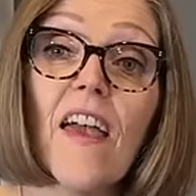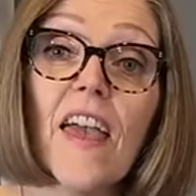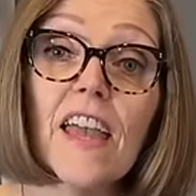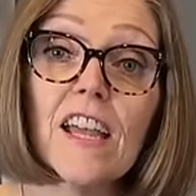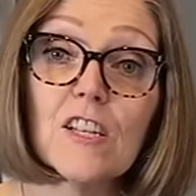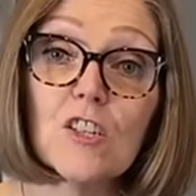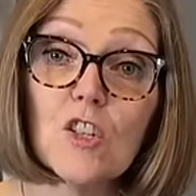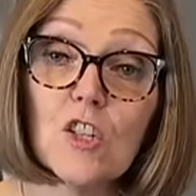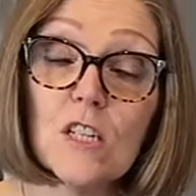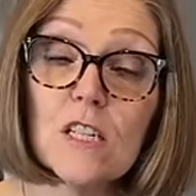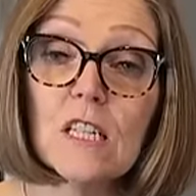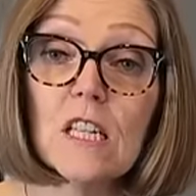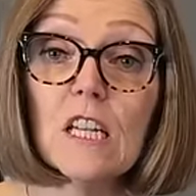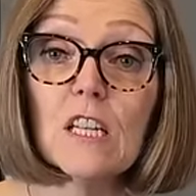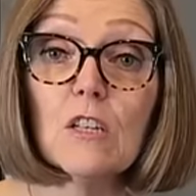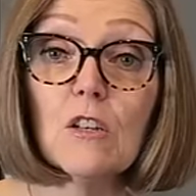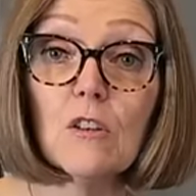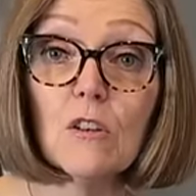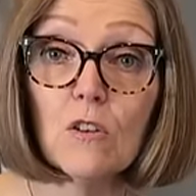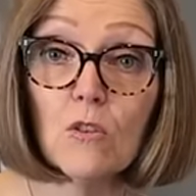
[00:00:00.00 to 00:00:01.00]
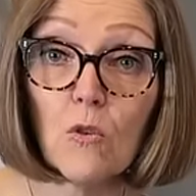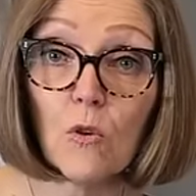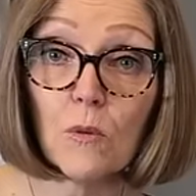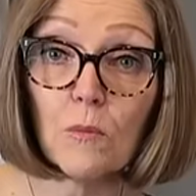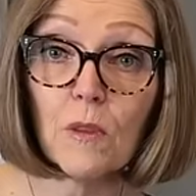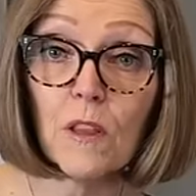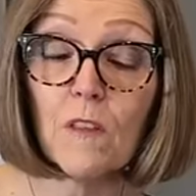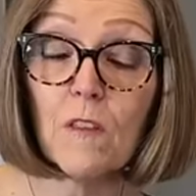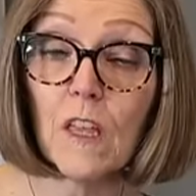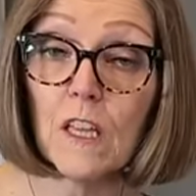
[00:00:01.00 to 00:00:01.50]
and she said
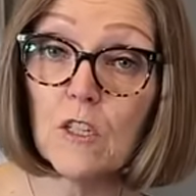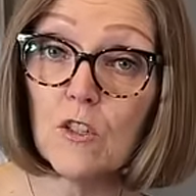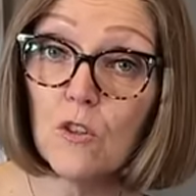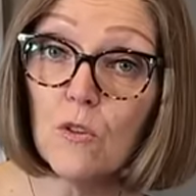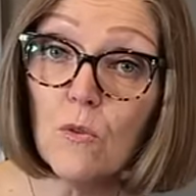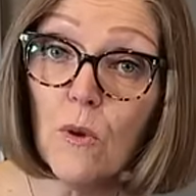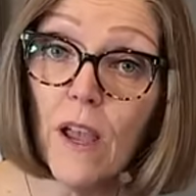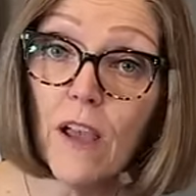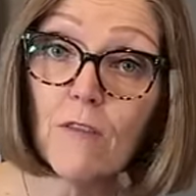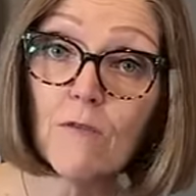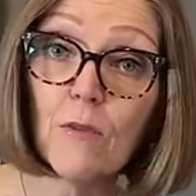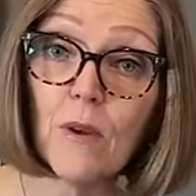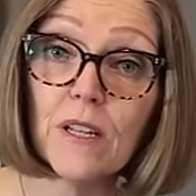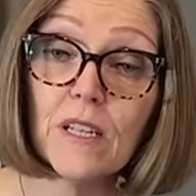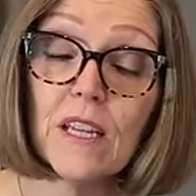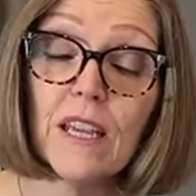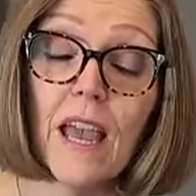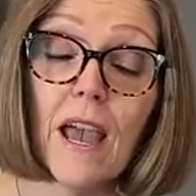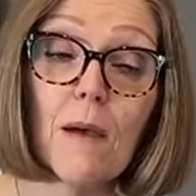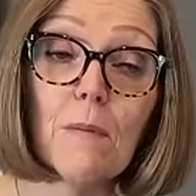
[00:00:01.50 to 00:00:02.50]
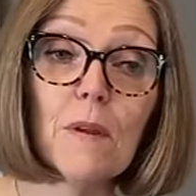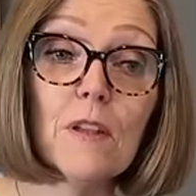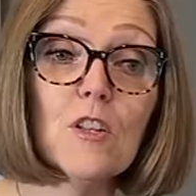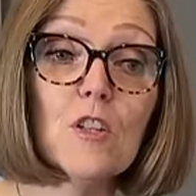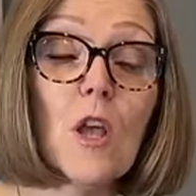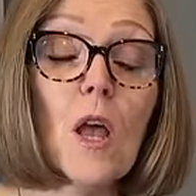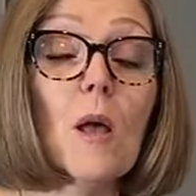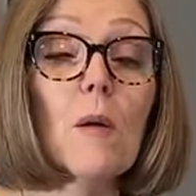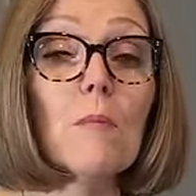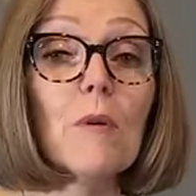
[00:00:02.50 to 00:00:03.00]
normally they do have red
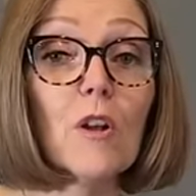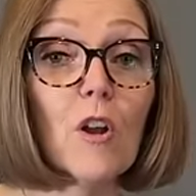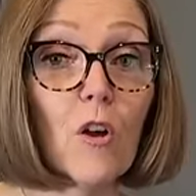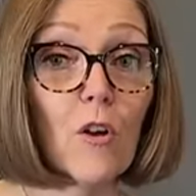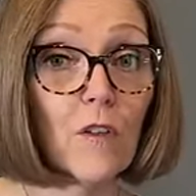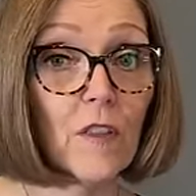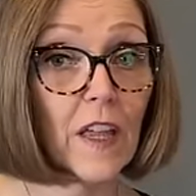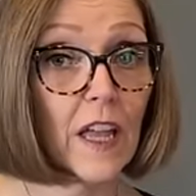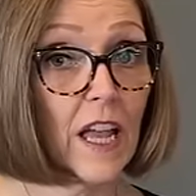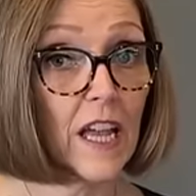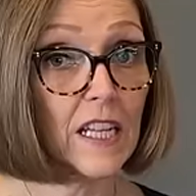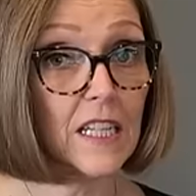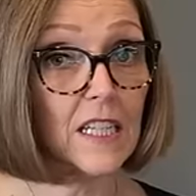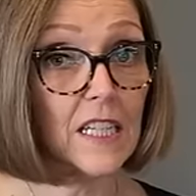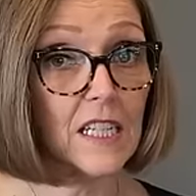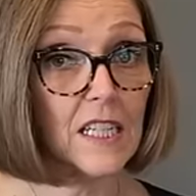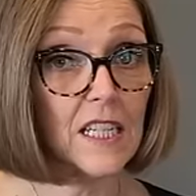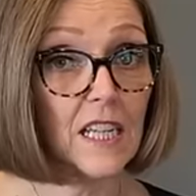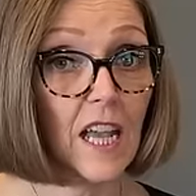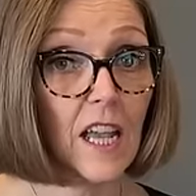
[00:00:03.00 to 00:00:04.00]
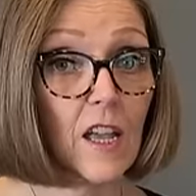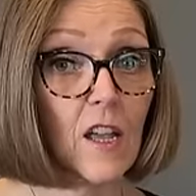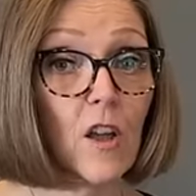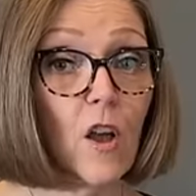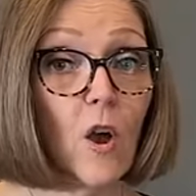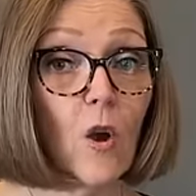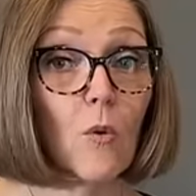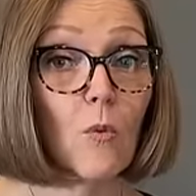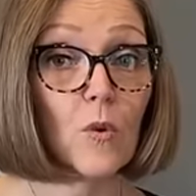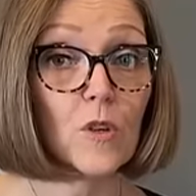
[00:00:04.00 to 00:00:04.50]
cabbage, but all they had today
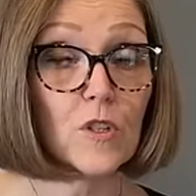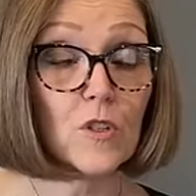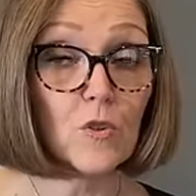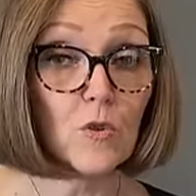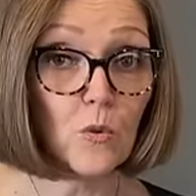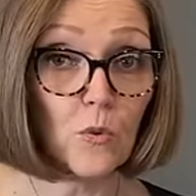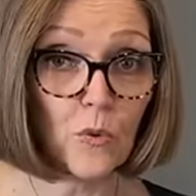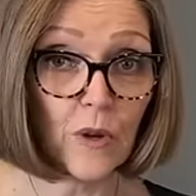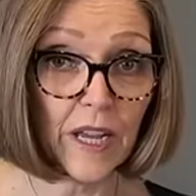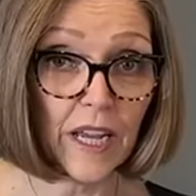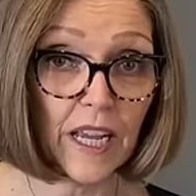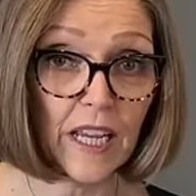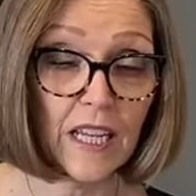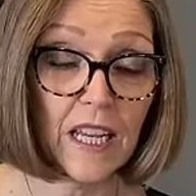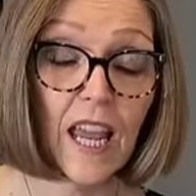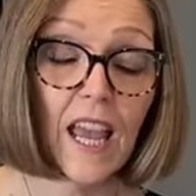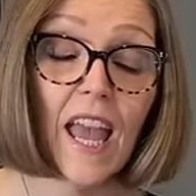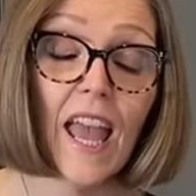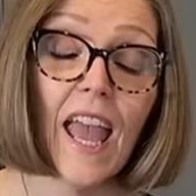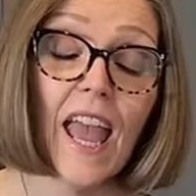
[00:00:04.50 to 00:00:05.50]
was green.